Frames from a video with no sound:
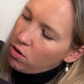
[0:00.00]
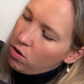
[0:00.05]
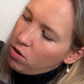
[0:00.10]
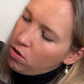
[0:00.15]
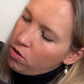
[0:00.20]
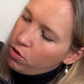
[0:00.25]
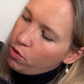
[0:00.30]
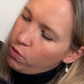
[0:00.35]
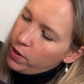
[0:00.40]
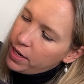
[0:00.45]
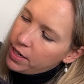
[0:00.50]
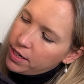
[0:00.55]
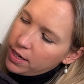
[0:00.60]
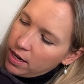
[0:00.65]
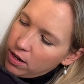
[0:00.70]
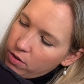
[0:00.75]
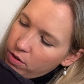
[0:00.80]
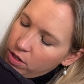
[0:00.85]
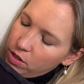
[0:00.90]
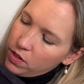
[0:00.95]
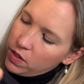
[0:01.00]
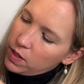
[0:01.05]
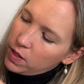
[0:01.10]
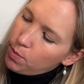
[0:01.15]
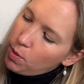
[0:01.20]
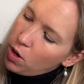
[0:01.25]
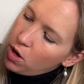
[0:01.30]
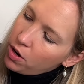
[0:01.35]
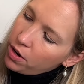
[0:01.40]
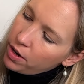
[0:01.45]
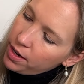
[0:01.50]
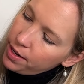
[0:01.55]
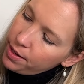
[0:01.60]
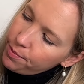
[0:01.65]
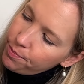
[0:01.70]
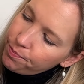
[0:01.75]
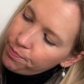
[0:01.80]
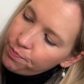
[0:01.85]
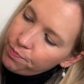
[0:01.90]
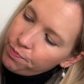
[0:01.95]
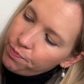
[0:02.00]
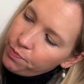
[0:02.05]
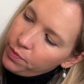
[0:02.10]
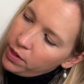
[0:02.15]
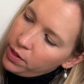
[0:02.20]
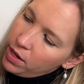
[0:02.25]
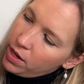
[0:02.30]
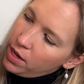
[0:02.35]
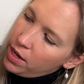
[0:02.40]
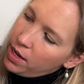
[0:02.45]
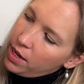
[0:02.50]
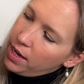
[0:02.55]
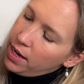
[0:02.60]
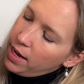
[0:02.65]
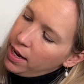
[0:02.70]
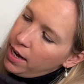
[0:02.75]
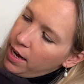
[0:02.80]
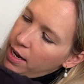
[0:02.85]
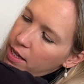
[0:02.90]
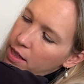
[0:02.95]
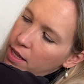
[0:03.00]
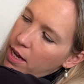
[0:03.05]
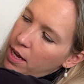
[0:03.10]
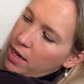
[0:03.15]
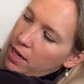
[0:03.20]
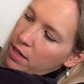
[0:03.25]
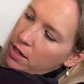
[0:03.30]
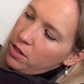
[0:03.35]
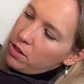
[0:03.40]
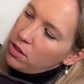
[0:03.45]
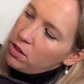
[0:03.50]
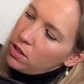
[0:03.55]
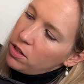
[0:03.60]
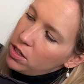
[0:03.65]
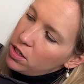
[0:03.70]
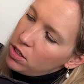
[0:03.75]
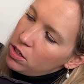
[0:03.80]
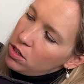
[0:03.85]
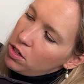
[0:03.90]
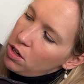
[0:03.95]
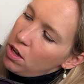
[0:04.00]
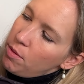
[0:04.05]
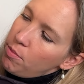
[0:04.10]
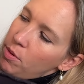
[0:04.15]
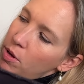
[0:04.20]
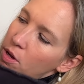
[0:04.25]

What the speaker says: all the way down in this pocket. And then this top